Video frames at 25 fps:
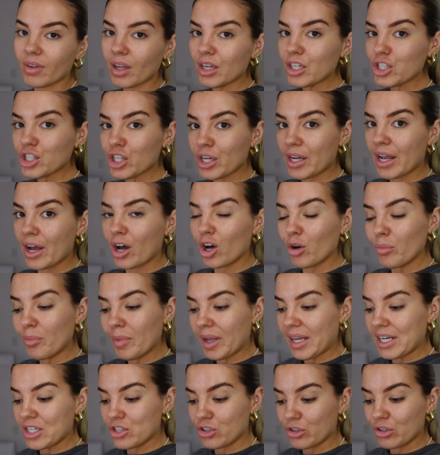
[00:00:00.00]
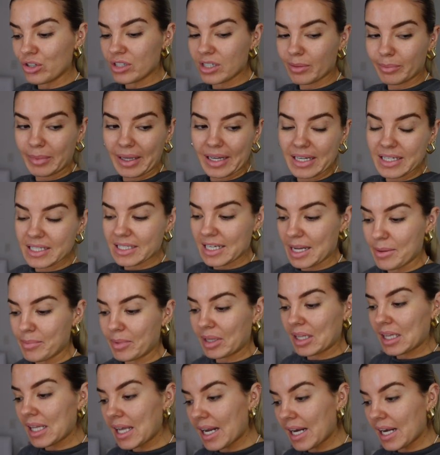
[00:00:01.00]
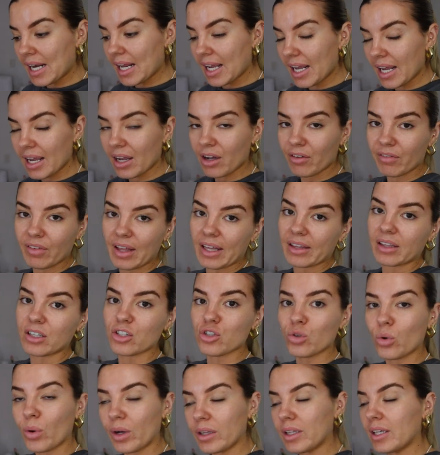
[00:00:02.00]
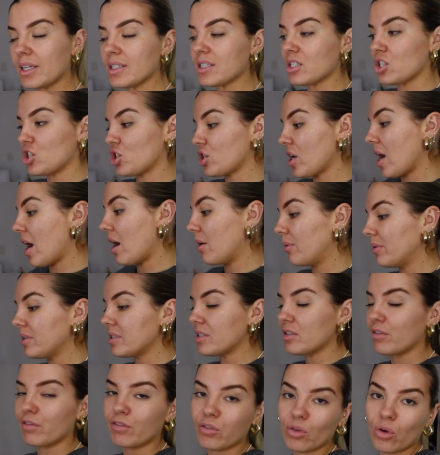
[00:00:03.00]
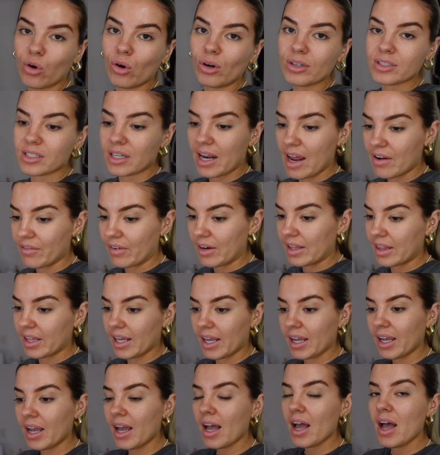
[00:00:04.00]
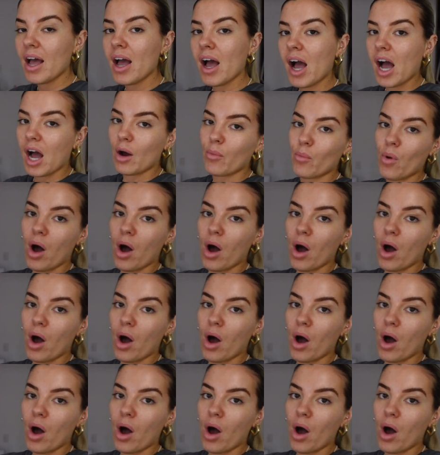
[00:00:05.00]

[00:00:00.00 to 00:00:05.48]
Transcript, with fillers: She helped me do some like deep cleaning of like the toilets, the showers, the floors and everything. And